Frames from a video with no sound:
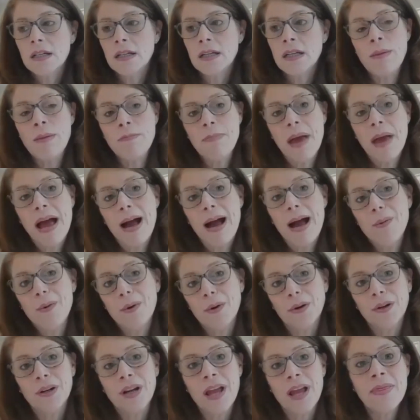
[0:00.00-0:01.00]

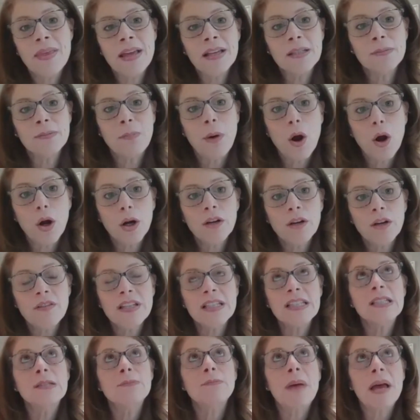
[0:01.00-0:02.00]
empowered. And that's part of,
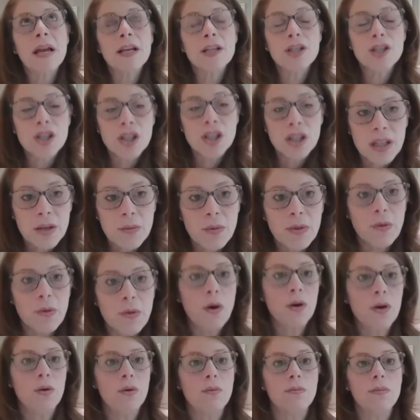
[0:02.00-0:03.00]
especially with
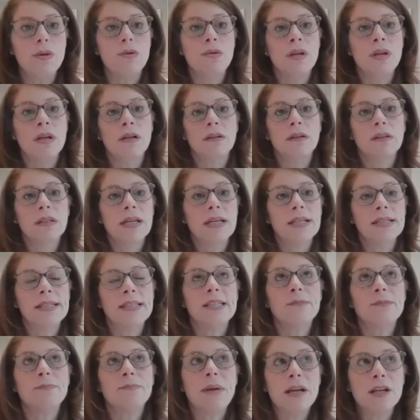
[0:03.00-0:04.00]
autoimmune illness,
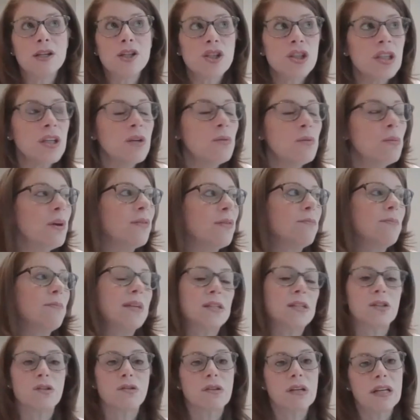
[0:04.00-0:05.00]
especially with
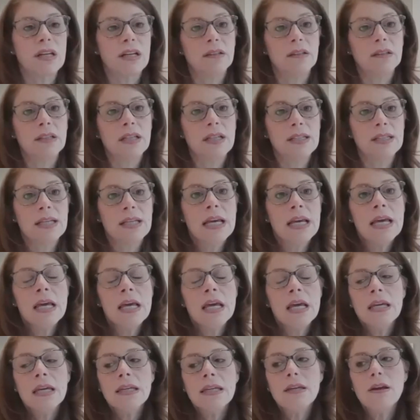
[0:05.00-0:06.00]
mystery illness,
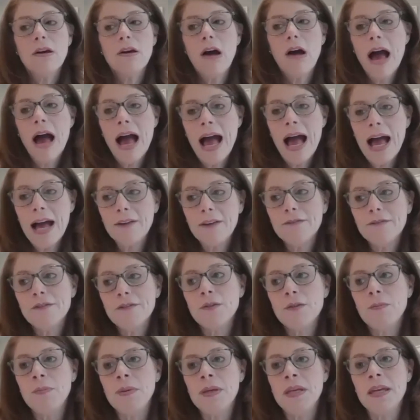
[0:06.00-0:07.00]
you have
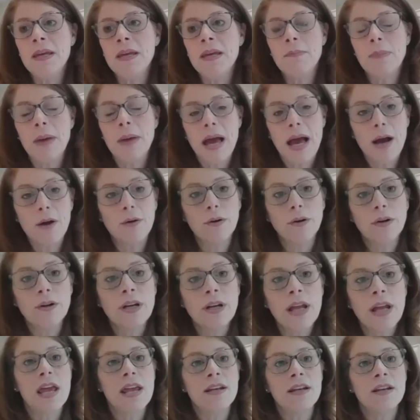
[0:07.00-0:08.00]
to be empowered
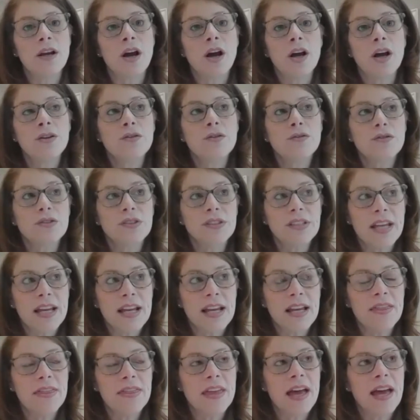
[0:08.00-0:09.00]
and
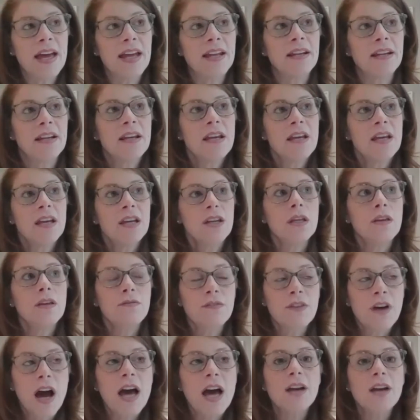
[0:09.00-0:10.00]
understand that
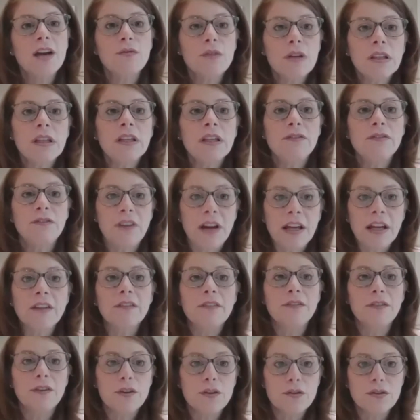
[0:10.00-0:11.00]
you've got to really
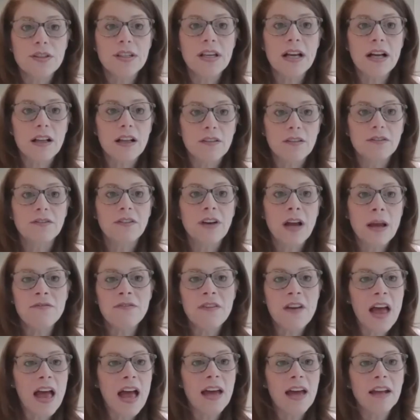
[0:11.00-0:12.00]
fight for yourself. I've
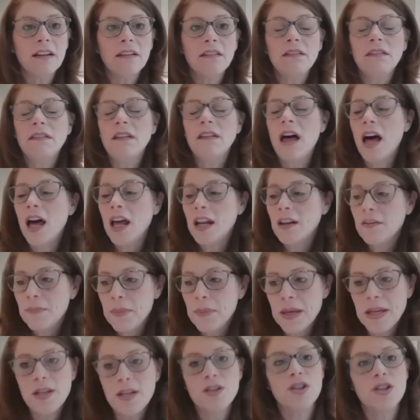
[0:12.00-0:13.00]
had a lot of
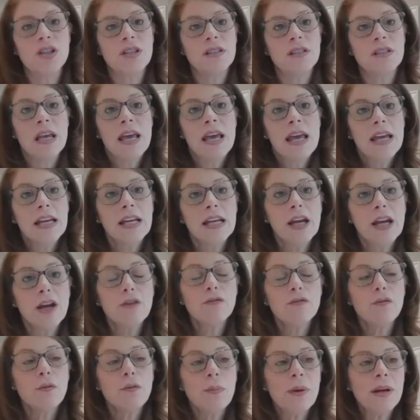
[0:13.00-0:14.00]
patients
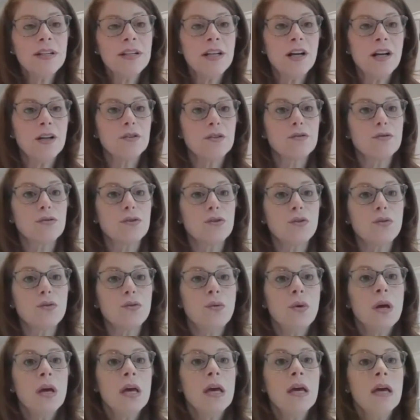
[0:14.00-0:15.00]
cared for by doctors
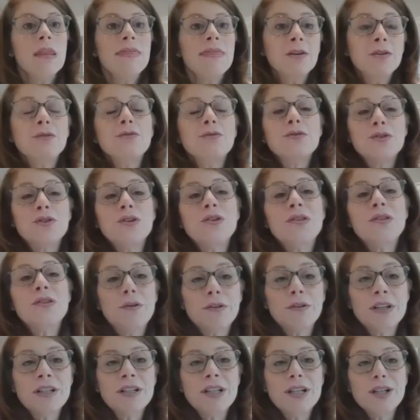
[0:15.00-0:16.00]
who understood
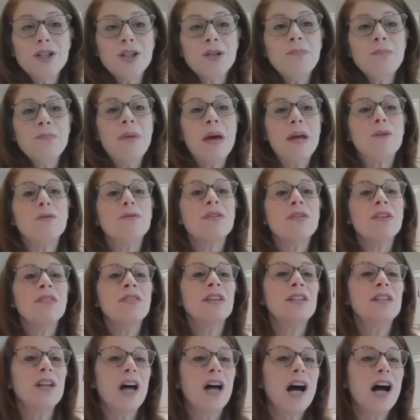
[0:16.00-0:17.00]
their condition better than
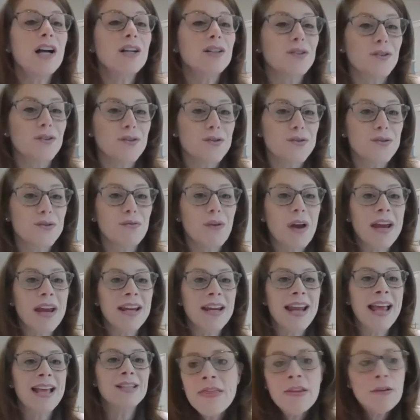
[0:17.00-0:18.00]
the doctors,
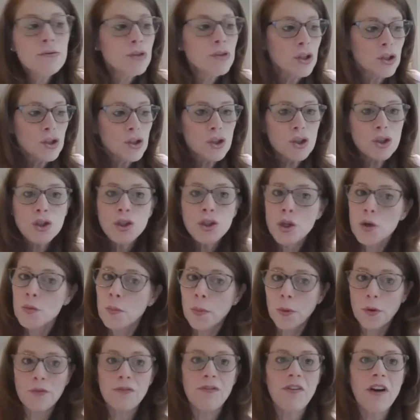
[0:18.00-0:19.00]
right? And there's a
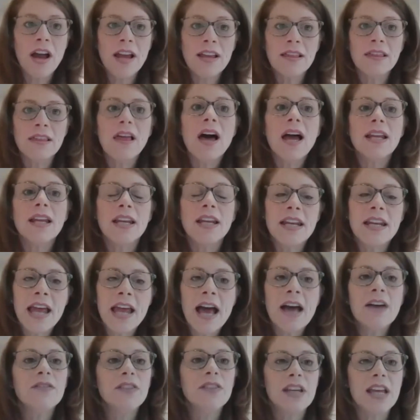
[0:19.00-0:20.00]
super fine line in
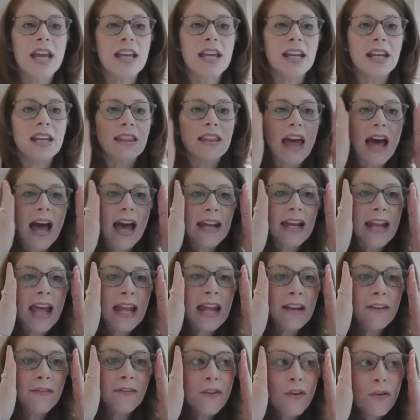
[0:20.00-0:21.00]
navigating that.
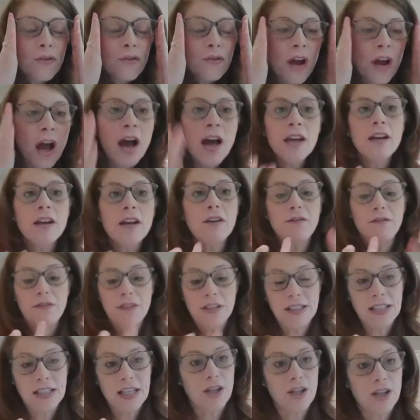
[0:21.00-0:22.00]
And if you're not a
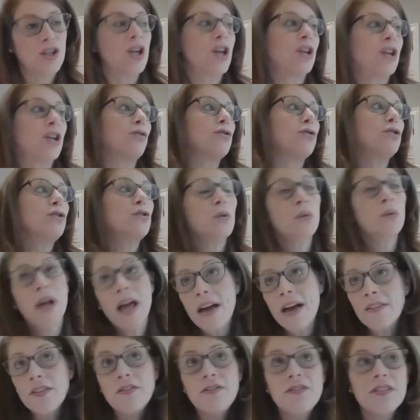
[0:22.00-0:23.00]
physician or you don't
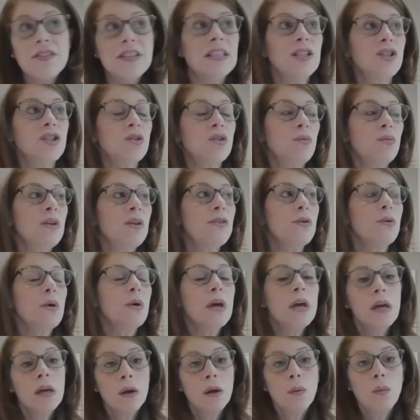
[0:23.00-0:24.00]
have a physician with you,
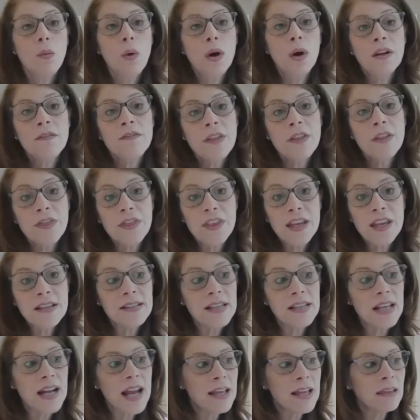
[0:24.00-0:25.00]
one of the things
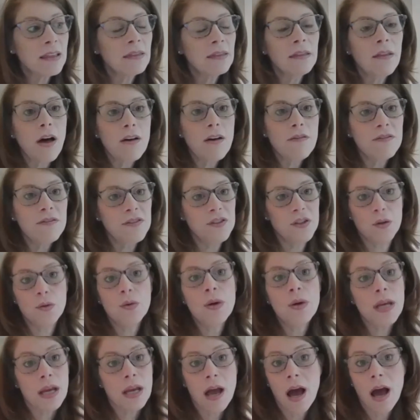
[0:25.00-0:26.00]
that I love
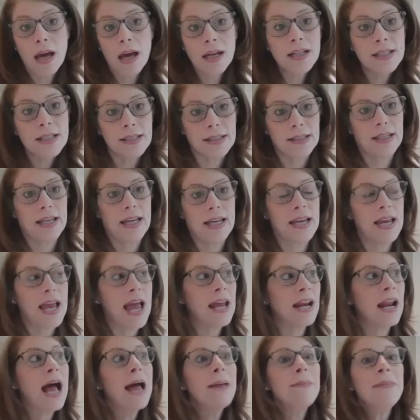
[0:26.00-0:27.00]
doing, honestly,
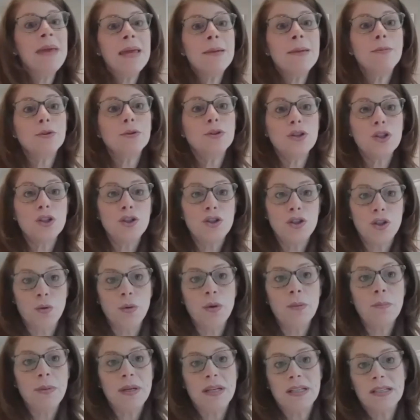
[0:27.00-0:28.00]
and I'm able to do
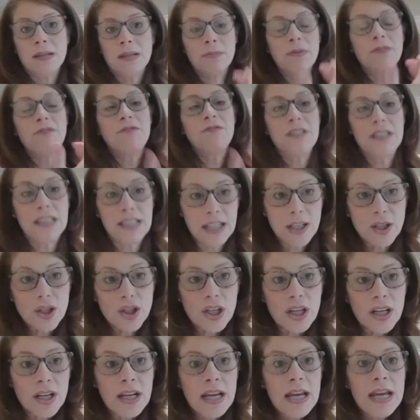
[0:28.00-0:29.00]
it because I'm a
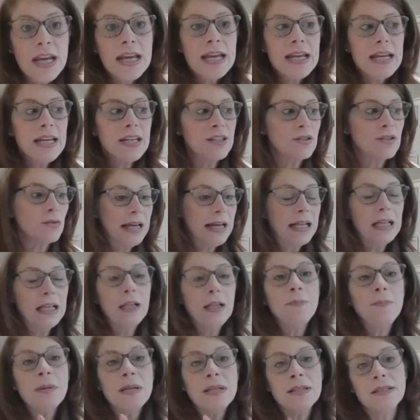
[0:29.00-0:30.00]
physician, is
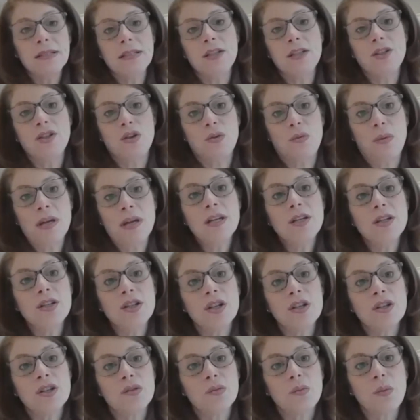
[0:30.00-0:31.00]
help in
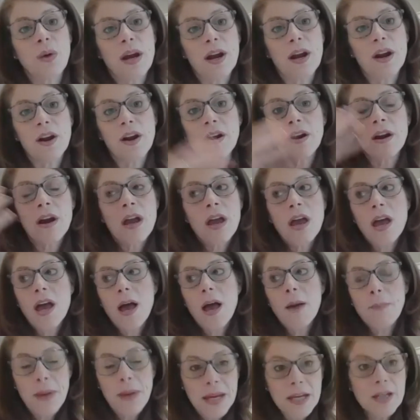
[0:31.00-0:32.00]
situations where
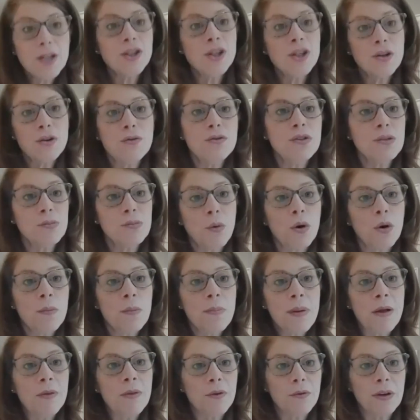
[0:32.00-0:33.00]
a patient knows more
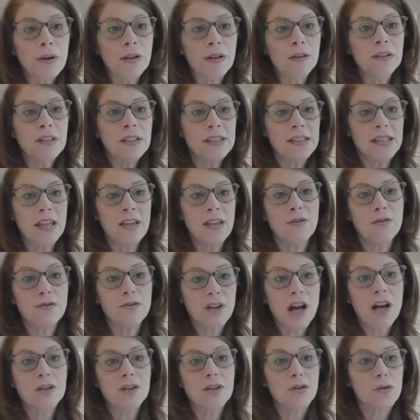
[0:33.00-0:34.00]
about their illness than their
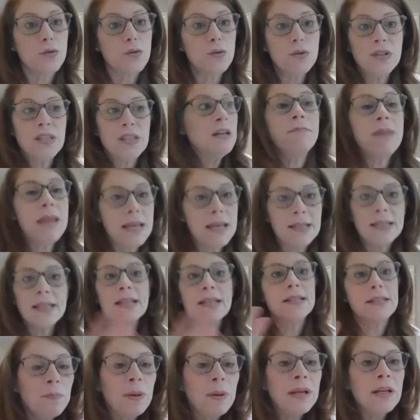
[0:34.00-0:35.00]
doctor, who's
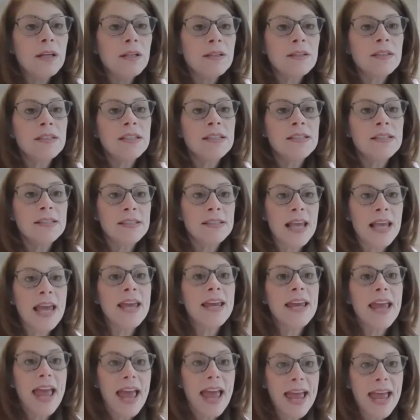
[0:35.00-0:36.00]
amazing. But to
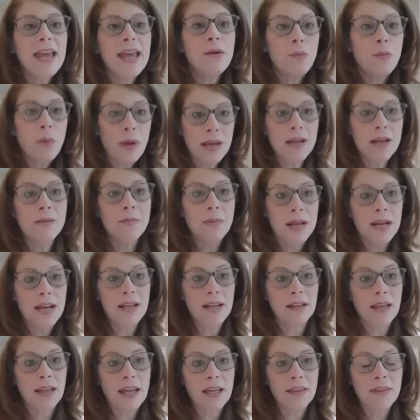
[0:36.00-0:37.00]
say, hey, wait a
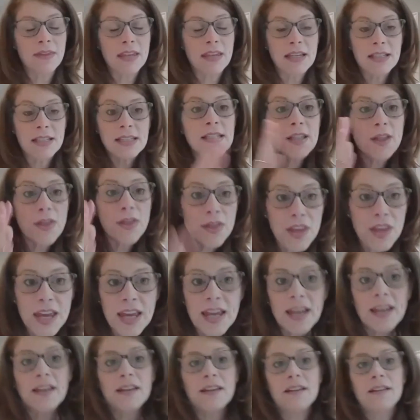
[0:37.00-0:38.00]
minute, like this is a
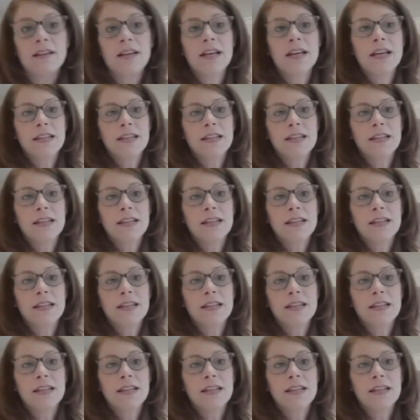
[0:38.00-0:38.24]
thing.